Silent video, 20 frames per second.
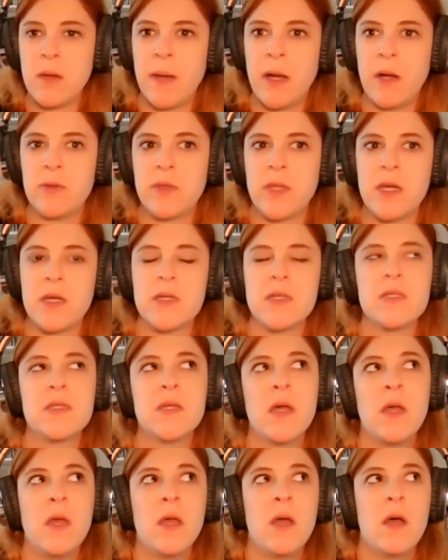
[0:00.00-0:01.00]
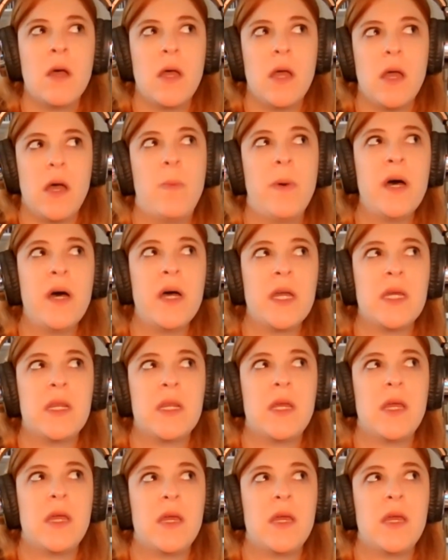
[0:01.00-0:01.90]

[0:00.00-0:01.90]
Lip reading: about this. But